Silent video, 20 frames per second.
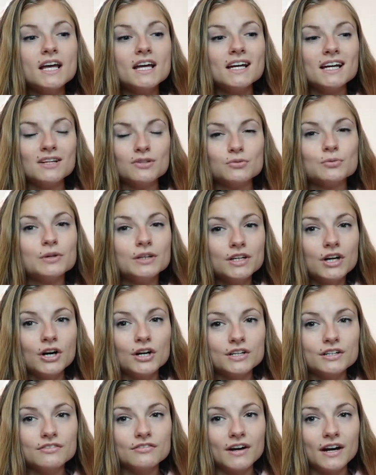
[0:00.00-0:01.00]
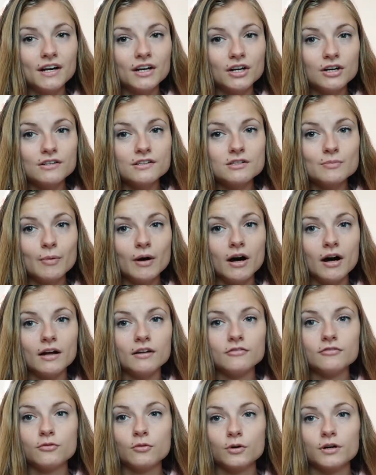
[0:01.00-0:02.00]
it's really hard to find a good spot
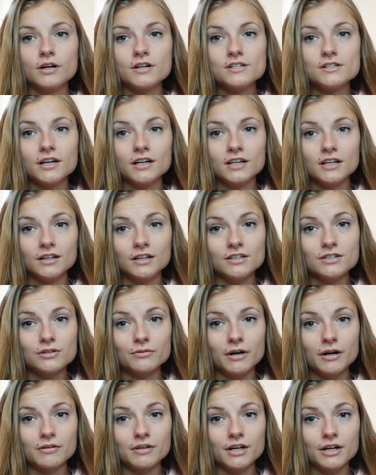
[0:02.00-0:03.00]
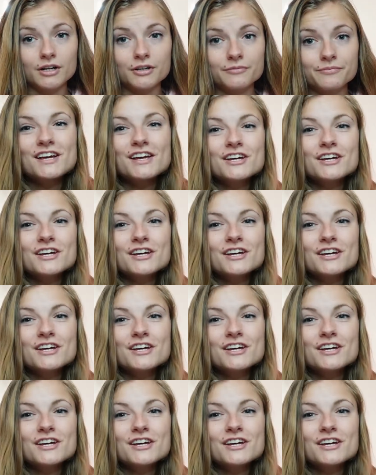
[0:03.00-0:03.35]
for succulents around here.